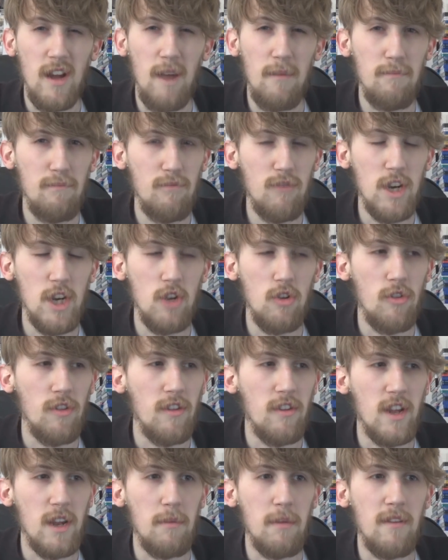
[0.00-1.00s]
I'm pretty sure
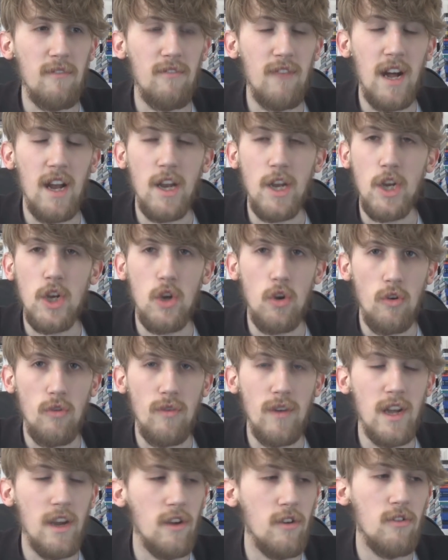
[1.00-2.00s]
these are going to be fairly
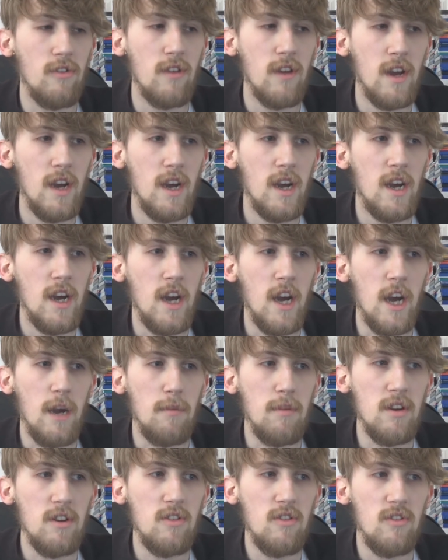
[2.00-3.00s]
short videos.
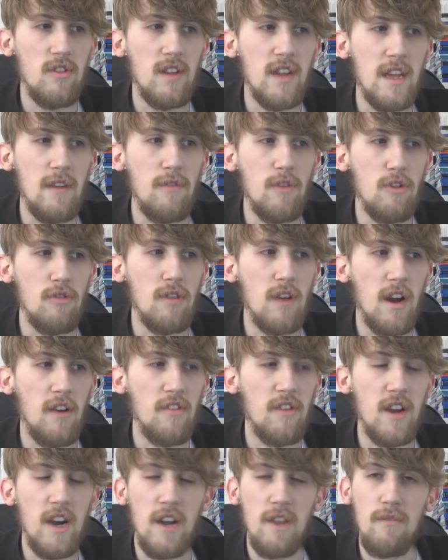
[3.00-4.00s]
But it's just to give you
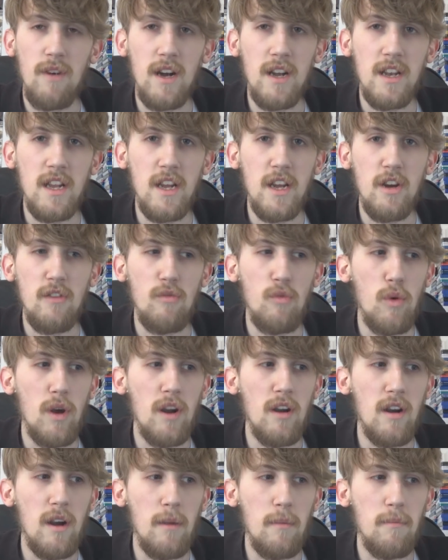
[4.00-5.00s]
guys a kind of idea of
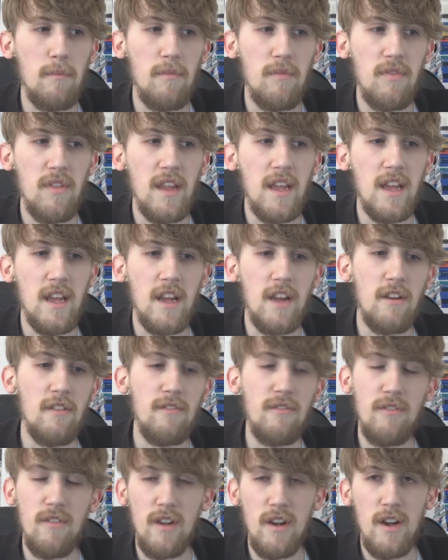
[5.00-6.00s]
where I'm thinking
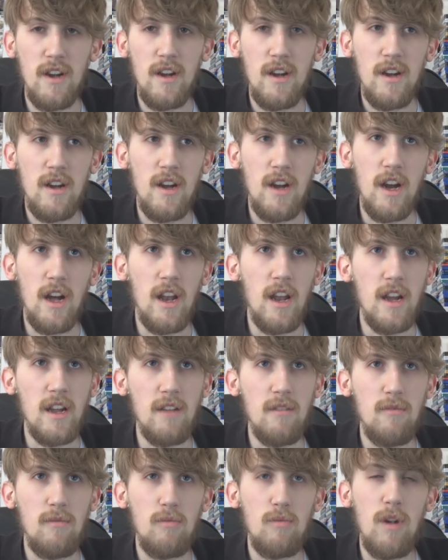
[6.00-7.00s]
of,
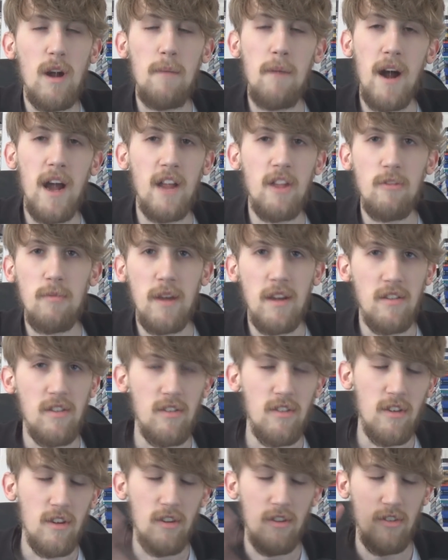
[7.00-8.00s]
like, where my headspace
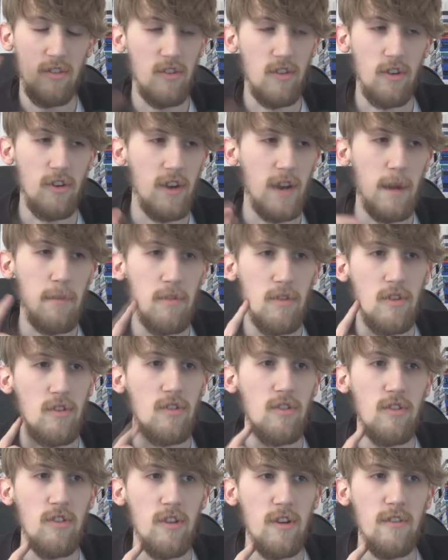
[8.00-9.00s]
is at certain
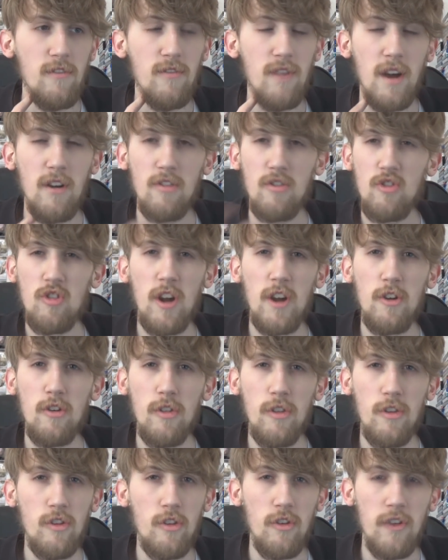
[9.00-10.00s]
episodes and stuff. I'll try and
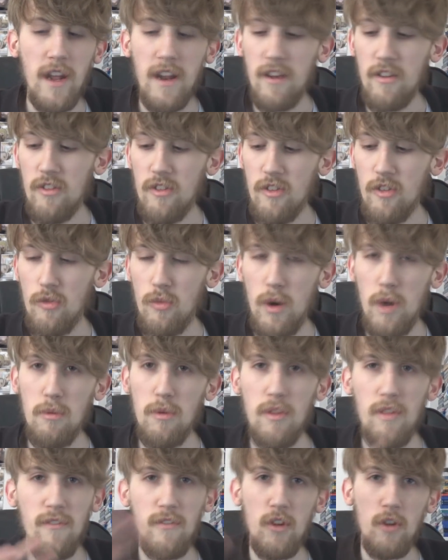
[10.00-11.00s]
do this unedited as well
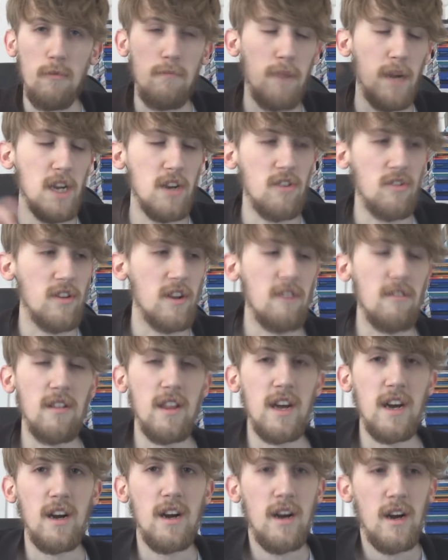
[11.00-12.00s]
with a few pictures here
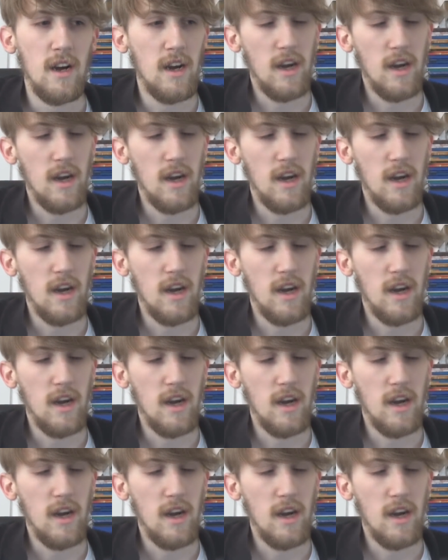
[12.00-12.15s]
and there.